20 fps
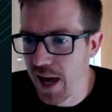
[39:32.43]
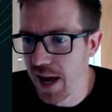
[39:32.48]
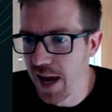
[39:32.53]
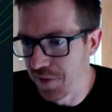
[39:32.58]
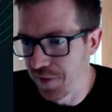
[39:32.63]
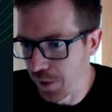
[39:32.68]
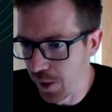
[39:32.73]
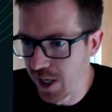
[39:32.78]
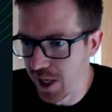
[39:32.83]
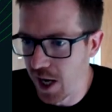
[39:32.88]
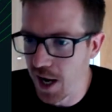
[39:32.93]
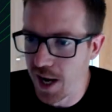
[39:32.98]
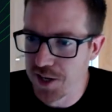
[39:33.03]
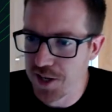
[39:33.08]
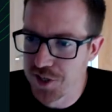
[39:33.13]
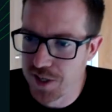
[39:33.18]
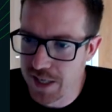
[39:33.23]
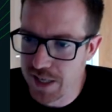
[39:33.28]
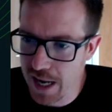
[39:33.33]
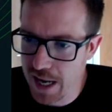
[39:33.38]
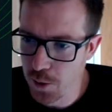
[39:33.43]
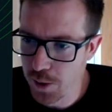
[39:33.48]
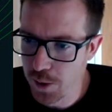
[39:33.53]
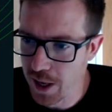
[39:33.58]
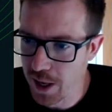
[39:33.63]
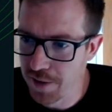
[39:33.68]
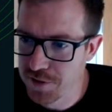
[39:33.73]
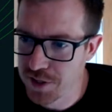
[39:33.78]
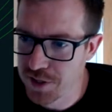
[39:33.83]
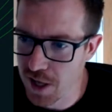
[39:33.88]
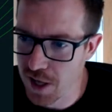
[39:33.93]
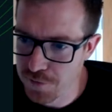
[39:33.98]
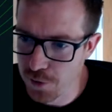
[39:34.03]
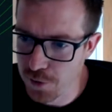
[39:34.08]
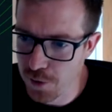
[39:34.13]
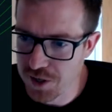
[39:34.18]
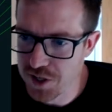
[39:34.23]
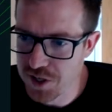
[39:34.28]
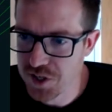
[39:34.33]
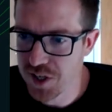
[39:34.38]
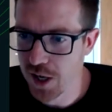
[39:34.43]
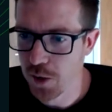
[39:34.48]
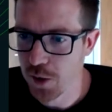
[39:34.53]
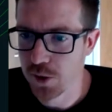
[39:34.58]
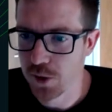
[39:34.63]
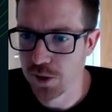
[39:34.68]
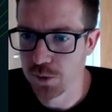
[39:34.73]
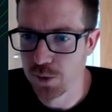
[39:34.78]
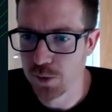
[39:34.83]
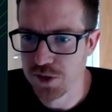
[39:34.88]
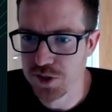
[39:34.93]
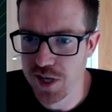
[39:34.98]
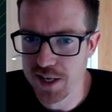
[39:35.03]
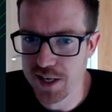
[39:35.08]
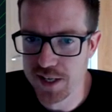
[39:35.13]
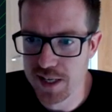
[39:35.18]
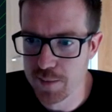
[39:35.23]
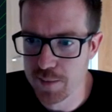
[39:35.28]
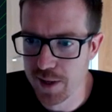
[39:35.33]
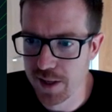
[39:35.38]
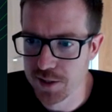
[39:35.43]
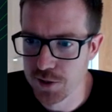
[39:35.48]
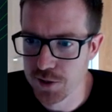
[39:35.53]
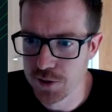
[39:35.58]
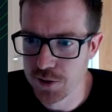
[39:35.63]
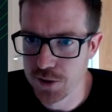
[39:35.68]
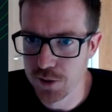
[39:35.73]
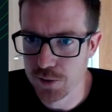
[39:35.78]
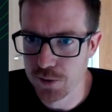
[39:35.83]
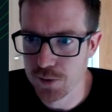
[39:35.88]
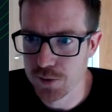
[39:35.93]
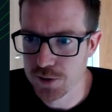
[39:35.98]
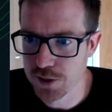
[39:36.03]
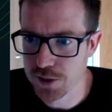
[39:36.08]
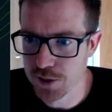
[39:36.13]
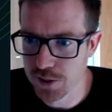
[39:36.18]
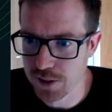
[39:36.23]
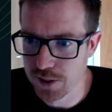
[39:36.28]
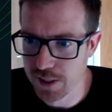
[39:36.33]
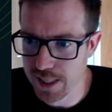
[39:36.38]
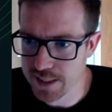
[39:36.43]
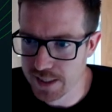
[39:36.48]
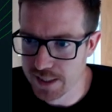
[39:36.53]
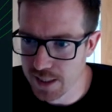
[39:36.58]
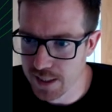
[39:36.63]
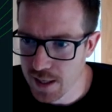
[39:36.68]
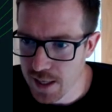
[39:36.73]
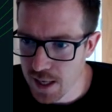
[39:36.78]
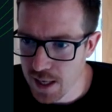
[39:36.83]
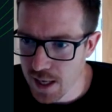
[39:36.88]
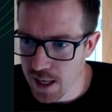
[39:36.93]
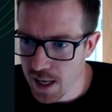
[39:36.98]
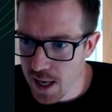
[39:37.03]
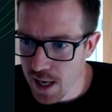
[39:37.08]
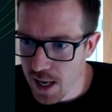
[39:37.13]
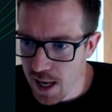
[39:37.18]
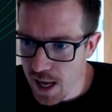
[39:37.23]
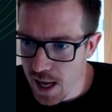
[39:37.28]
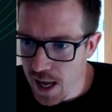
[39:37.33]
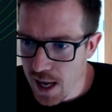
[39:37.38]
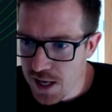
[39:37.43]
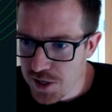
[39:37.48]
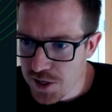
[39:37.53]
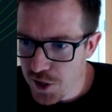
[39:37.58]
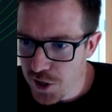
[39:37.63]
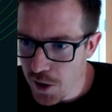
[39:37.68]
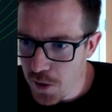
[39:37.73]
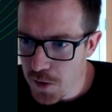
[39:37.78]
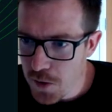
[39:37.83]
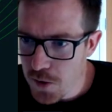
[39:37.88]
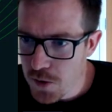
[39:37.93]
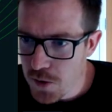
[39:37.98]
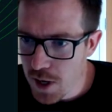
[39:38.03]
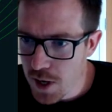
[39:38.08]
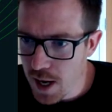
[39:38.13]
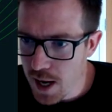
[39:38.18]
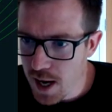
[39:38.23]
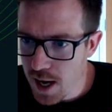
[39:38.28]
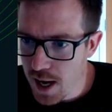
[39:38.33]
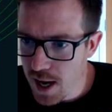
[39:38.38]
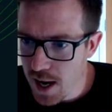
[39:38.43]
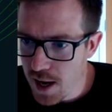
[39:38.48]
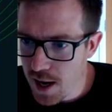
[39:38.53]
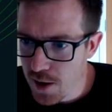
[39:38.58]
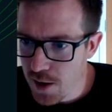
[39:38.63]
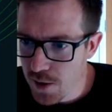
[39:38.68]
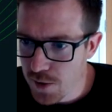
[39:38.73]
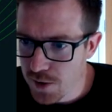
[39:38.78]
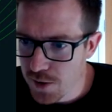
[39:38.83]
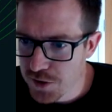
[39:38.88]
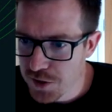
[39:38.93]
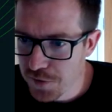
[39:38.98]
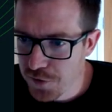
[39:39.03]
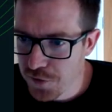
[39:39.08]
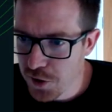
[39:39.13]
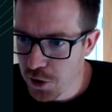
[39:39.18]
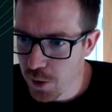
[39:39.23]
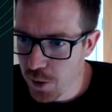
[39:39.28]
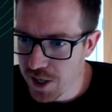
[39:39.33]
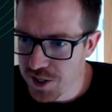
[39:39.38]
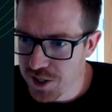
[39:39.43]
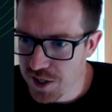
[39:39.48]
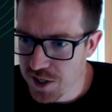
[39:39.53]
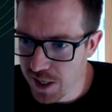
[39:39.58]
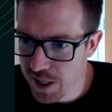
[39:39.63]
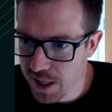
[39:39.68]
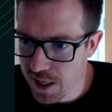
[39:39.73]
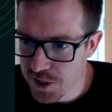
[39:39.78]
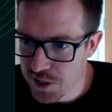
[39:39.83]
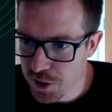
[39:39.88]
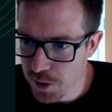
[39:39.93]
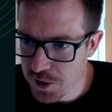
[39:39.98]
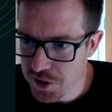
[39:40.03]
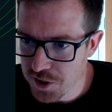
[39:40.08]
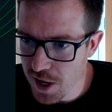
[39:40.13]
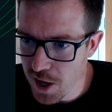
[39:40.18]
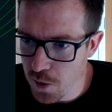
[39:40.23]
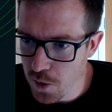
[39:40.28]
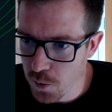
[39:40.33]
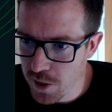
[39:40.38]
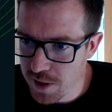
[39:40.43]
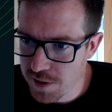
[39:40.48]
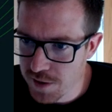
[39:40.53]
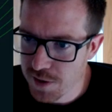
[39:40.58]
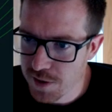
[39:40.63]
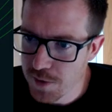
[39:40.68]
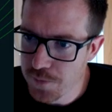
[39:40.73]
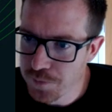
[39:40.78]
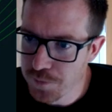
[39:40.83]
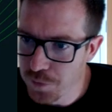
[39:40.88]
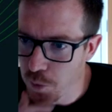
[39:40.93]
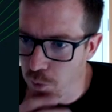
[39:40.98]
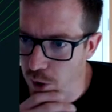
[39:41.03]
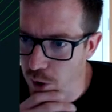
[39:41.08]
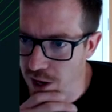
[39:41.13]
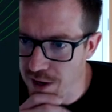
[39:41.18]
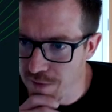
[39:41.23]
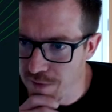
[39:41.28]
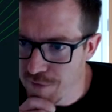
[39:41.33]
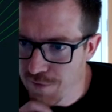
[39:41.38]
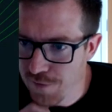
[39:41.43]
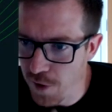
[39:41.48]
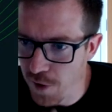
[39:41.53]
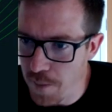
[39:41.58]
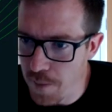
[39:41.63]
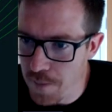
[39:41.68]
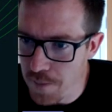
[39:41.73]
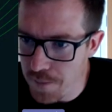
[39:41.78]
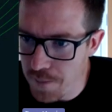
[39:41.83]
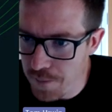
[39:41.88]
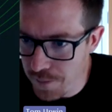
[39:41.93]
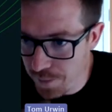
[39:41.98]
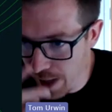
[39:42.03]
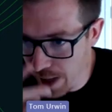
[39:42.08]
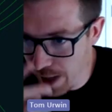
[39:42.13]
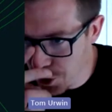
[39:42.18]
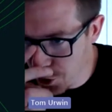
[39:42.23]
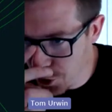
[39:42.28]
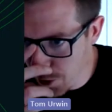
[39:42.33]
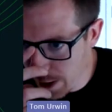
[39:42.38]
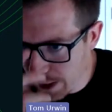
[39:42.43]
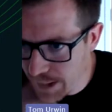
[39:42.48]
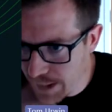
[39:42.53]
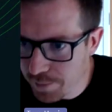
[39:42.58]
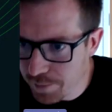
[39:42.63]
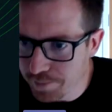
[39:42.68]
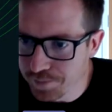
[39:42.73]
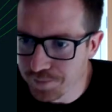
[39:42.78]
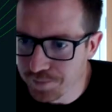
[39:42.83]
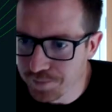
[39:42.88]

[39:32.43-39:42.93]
Anything we can't answer now, we don't have time for. As I say, we'll send an email to you later. So there's a few questions here. So I'll start with one from Patrick.